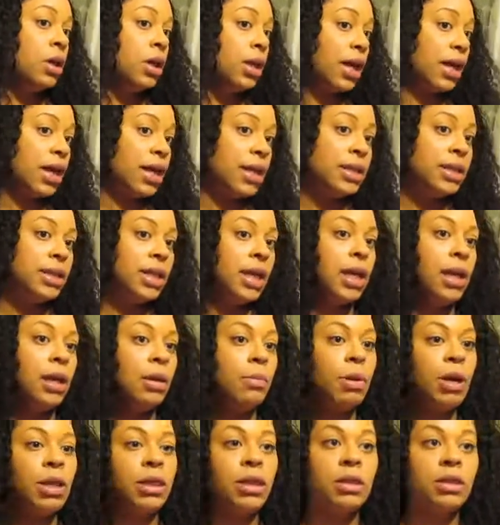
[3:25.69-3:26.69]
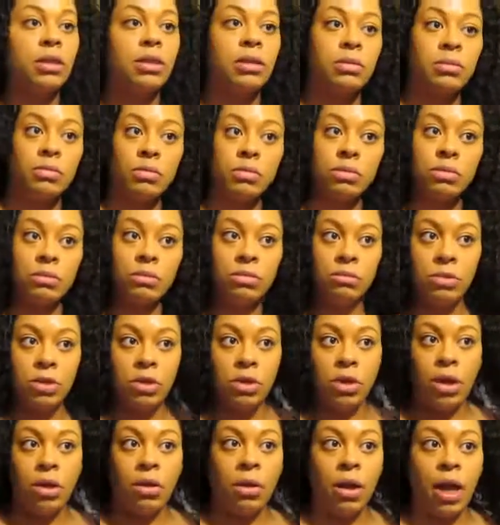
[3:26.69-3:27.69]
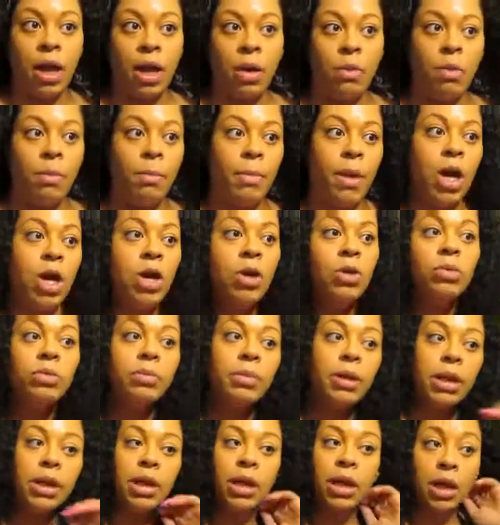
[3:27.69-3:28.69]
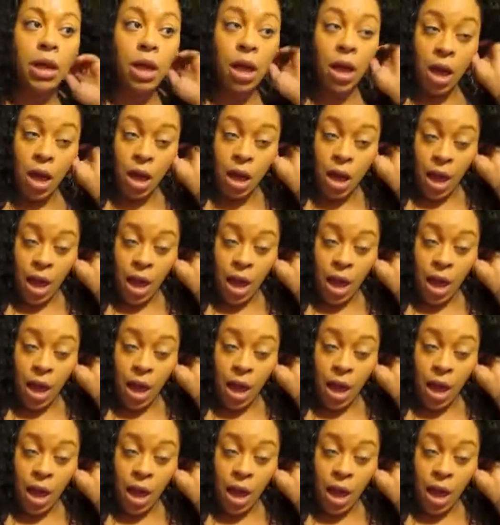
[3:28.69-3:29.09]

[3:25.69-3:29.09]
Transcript: Like I said, I bought this, hair with my own money.